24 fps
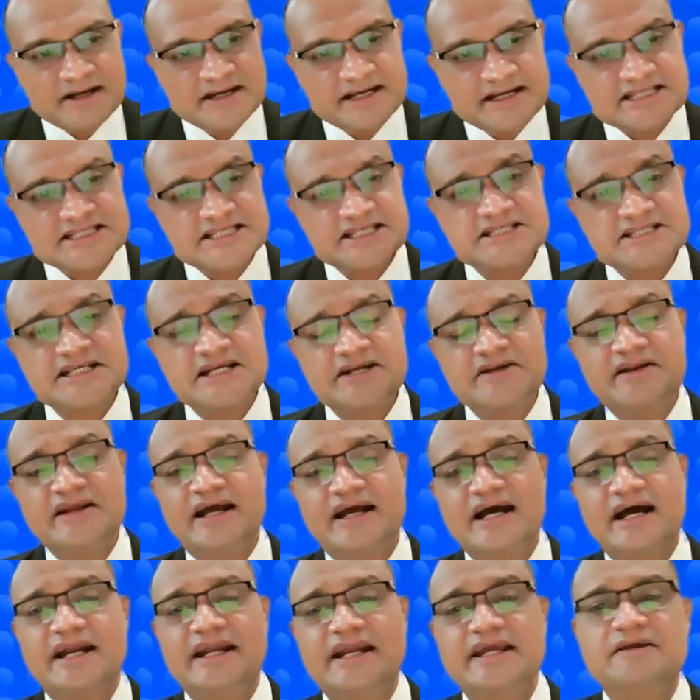decision
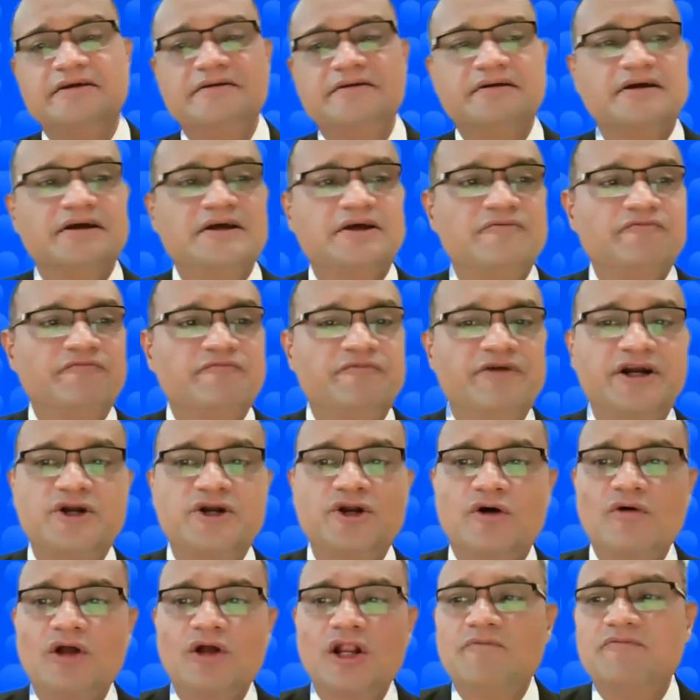regarding
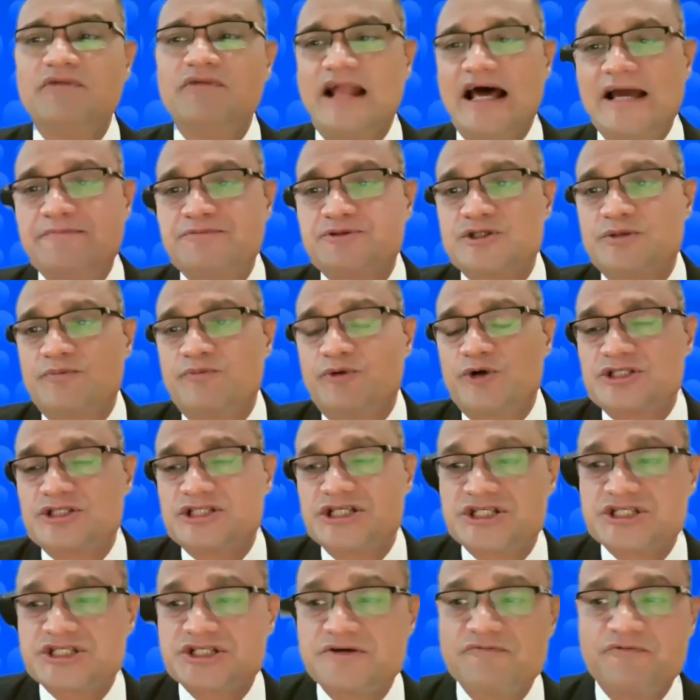withdrawal of life support
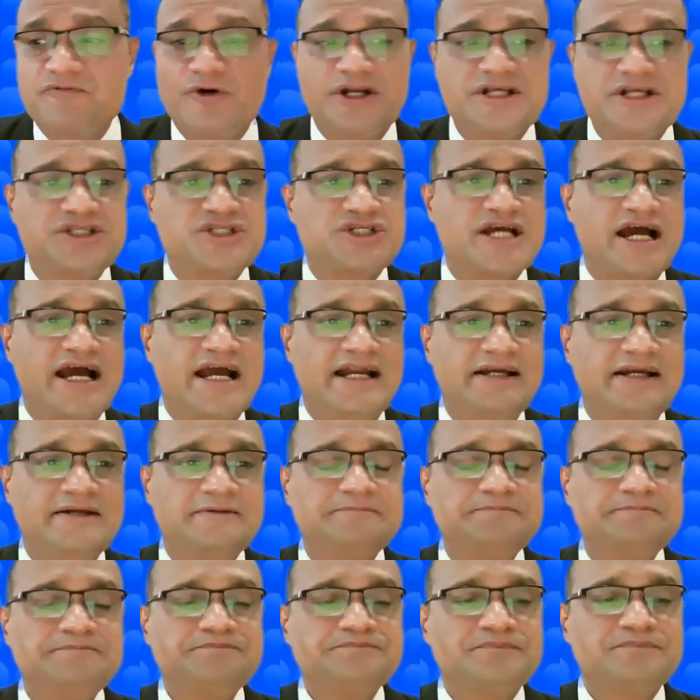system for a child
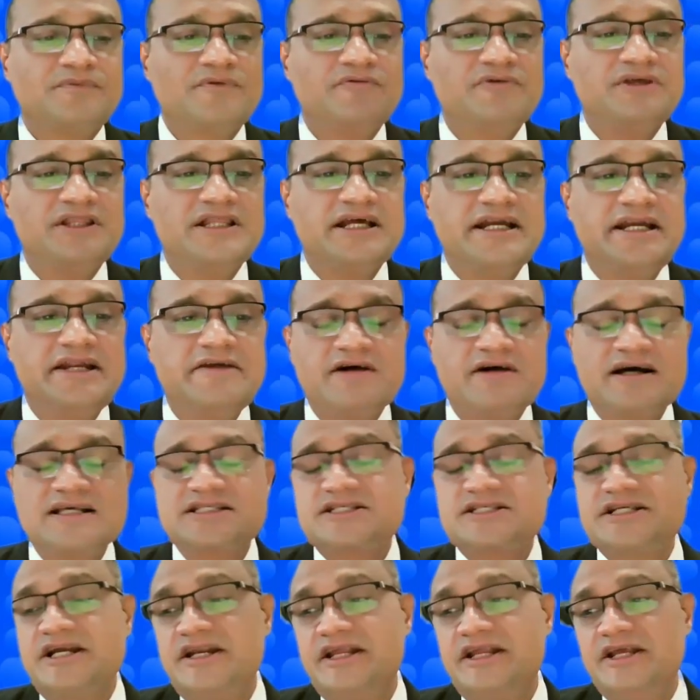with a
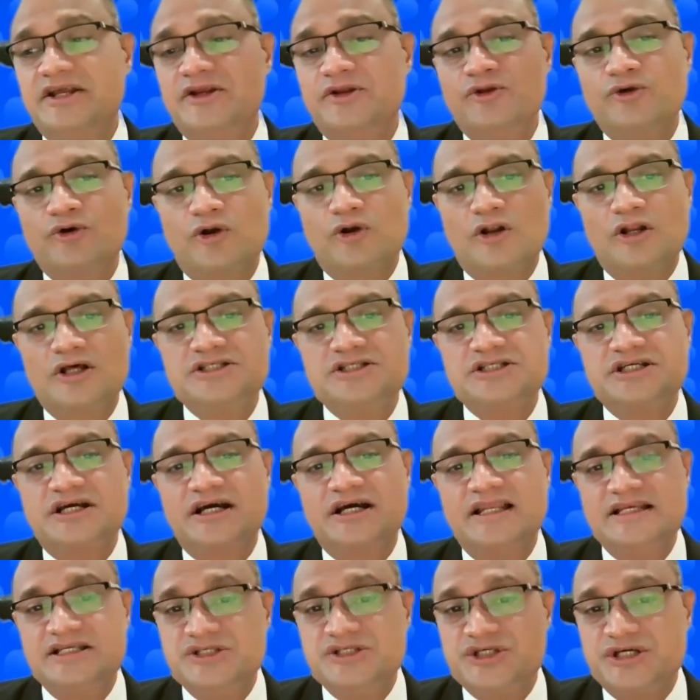devastating
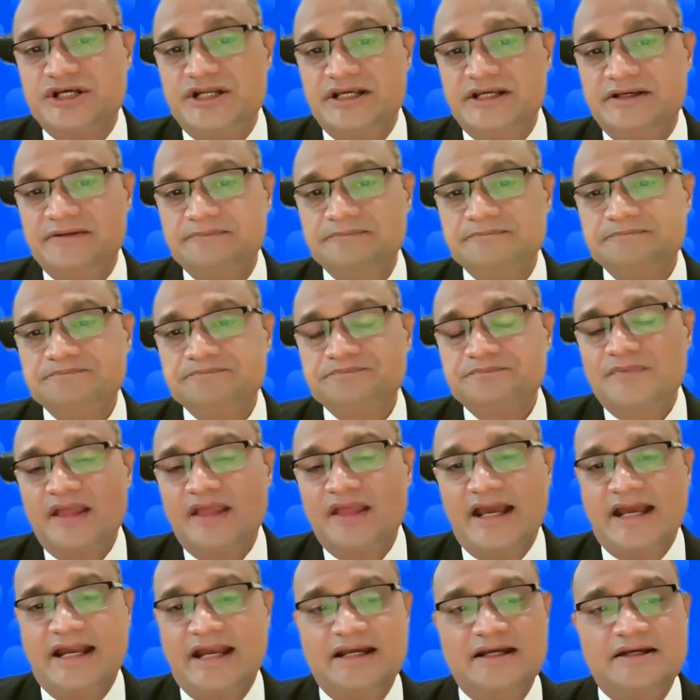neurological injury,
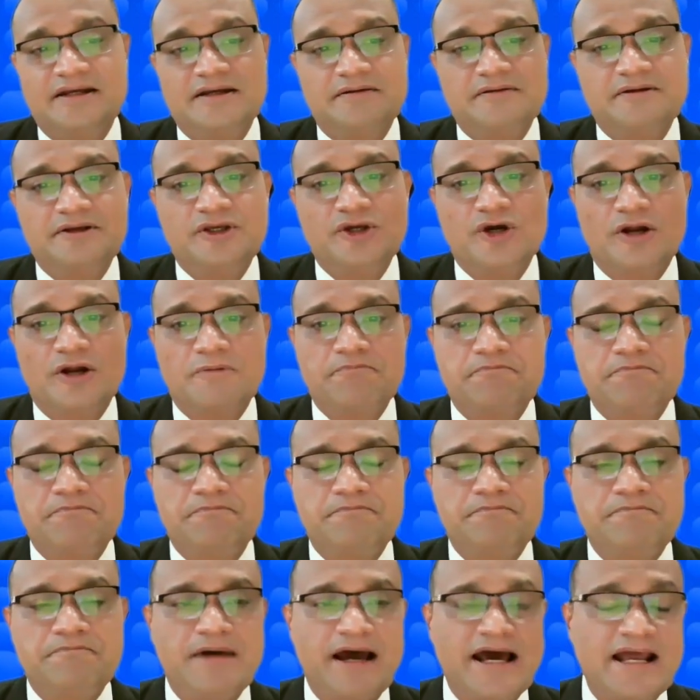and your
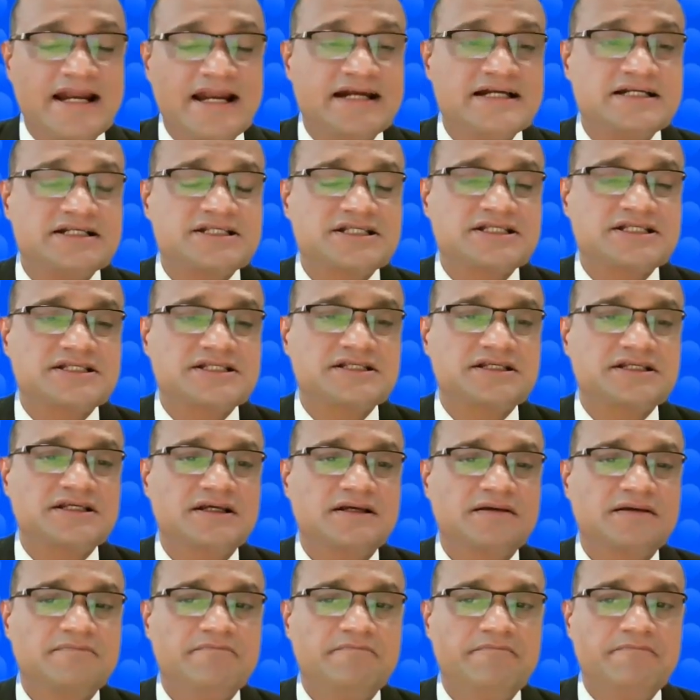
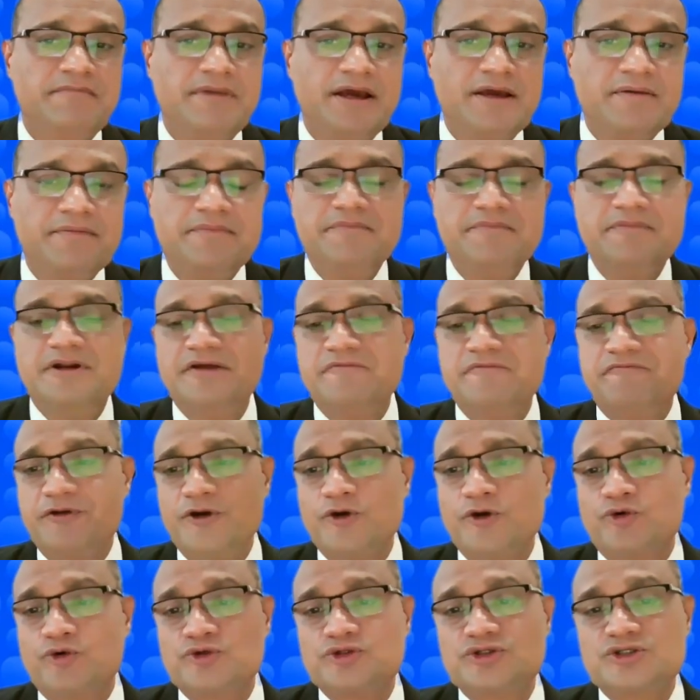parents may
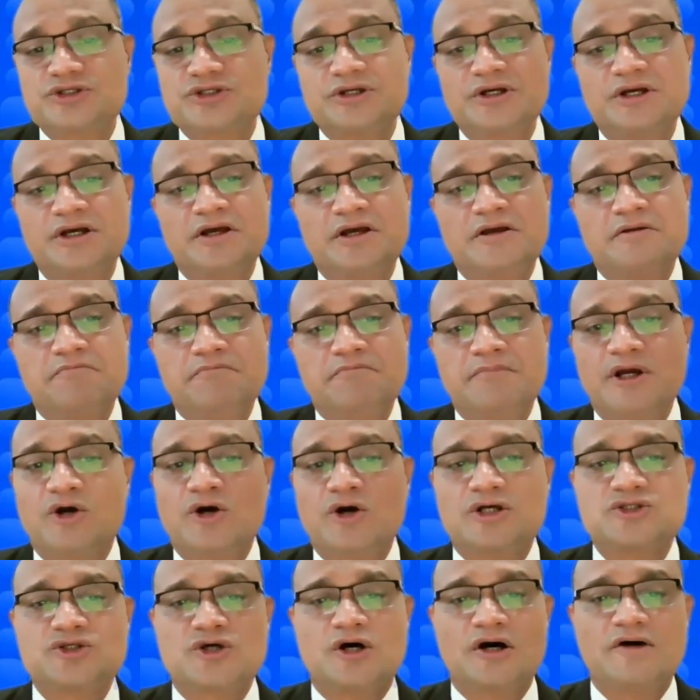refuse
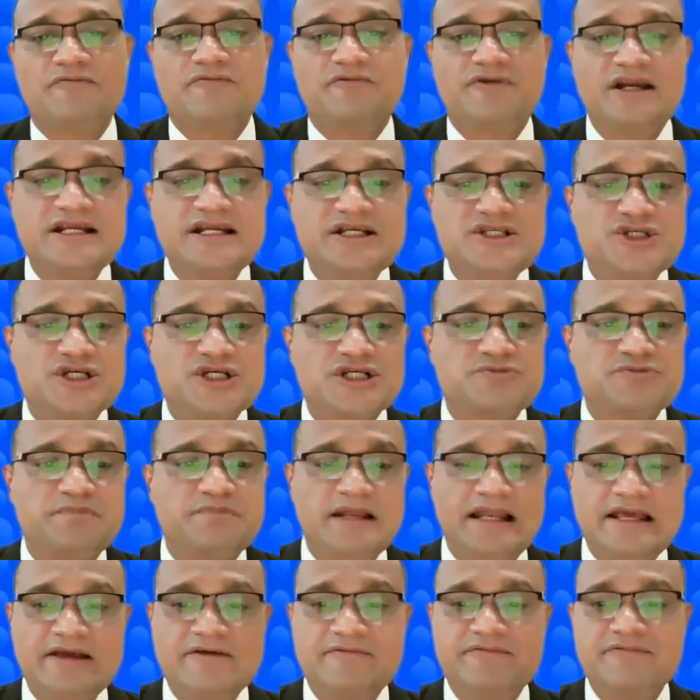because of religious
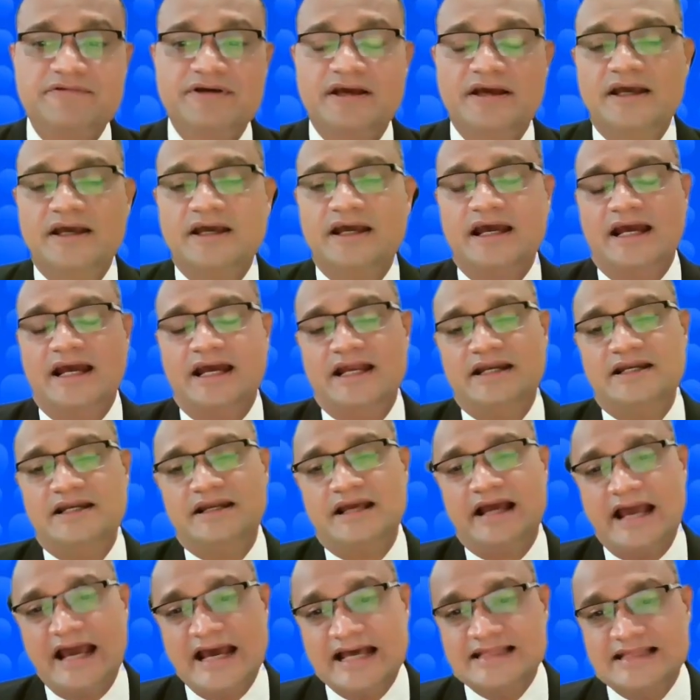belief,
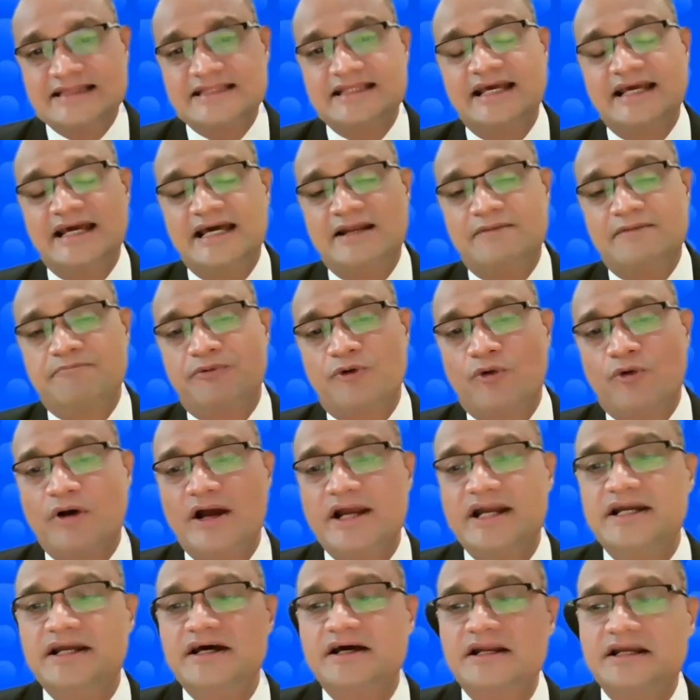and healthcare
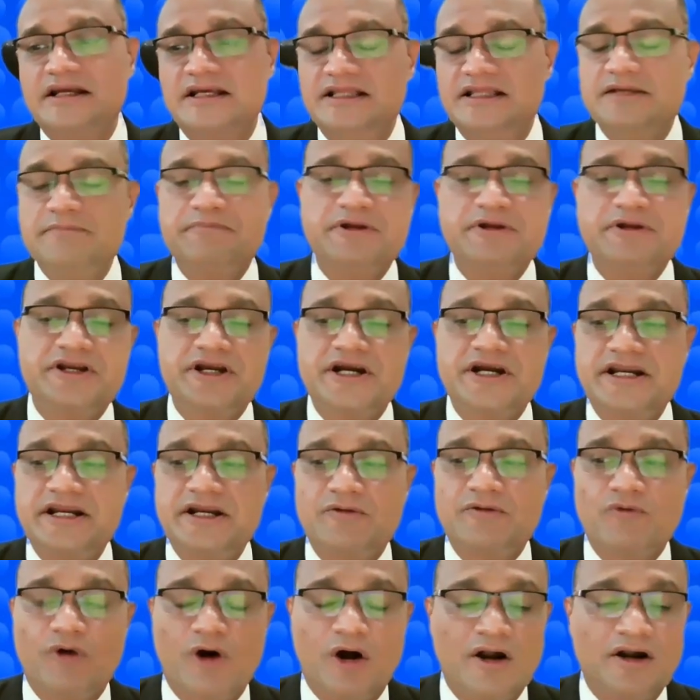provider in the
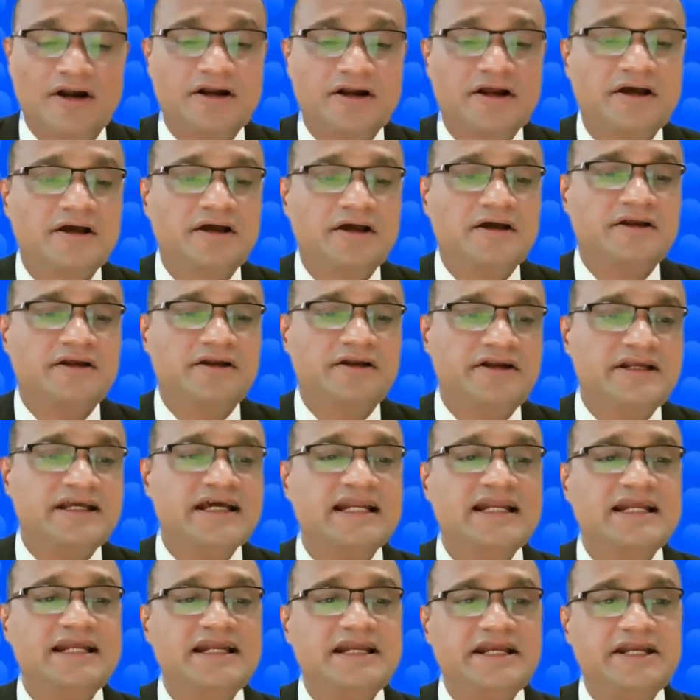pediatric ward
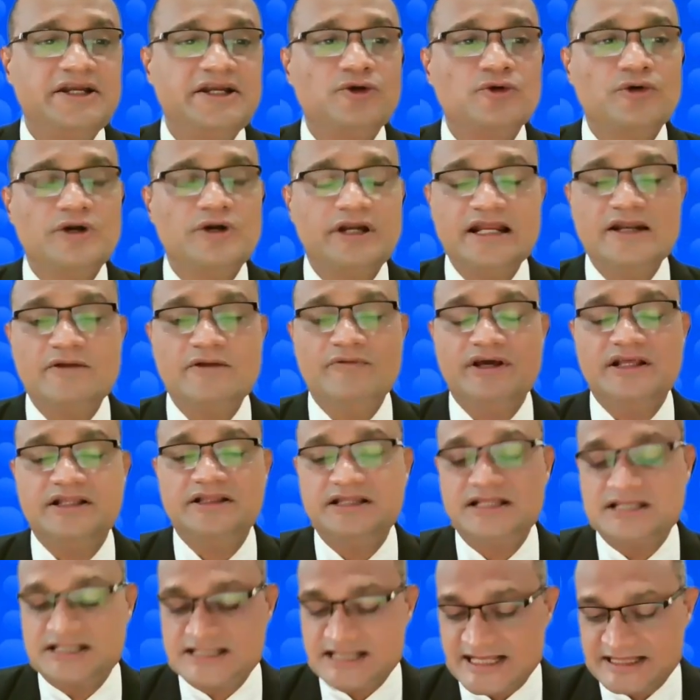really need to deal
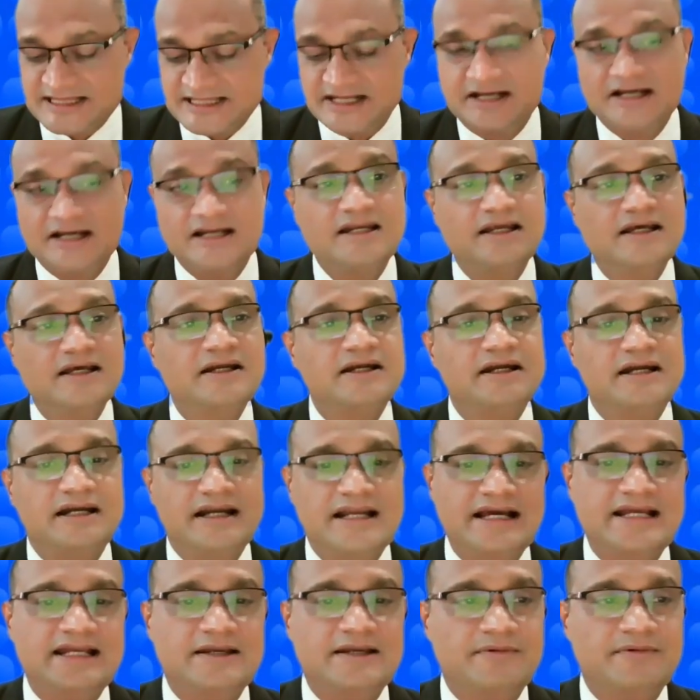with this ethical
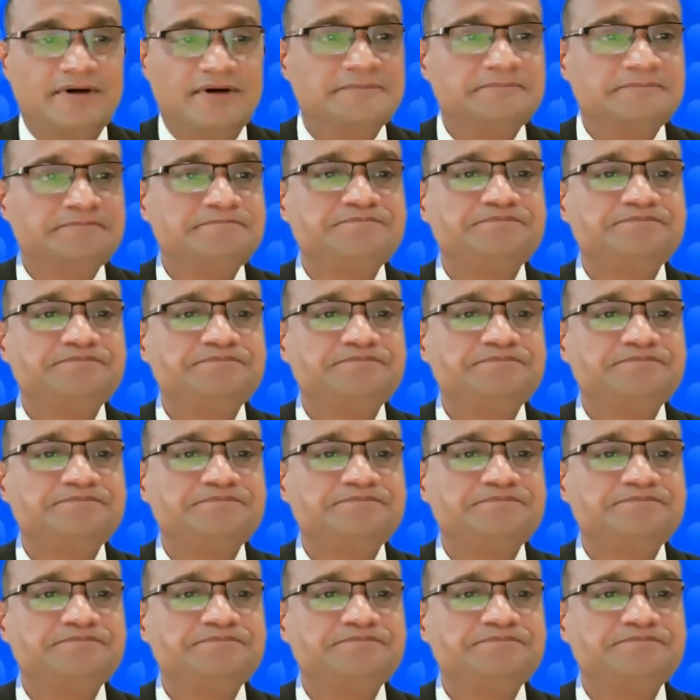dilemma.